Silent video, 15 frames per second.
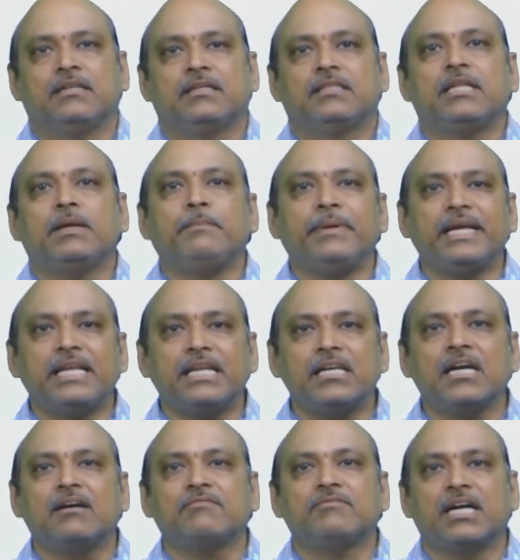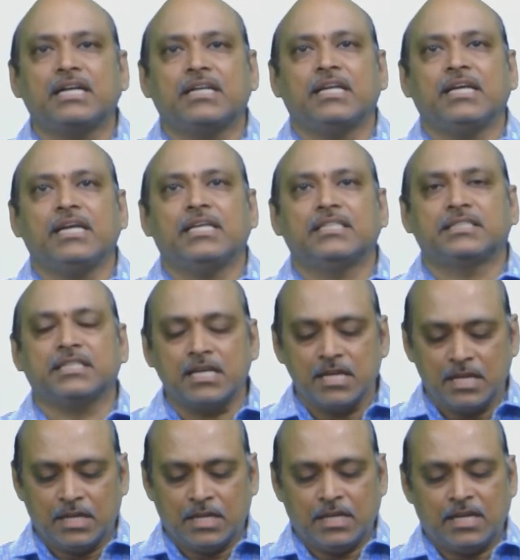The meaning of that is
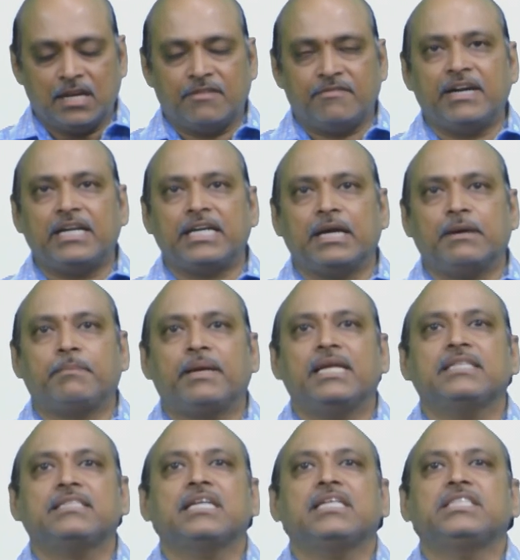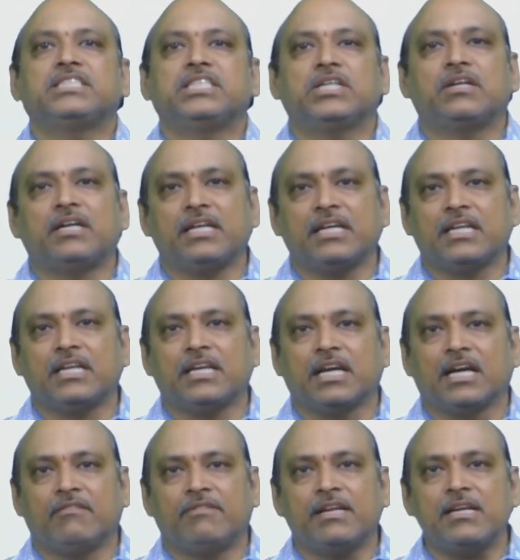here when temperature is 0 degree
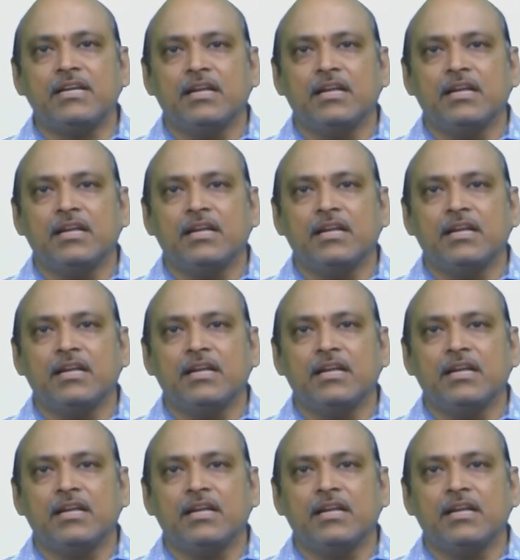Kelvin,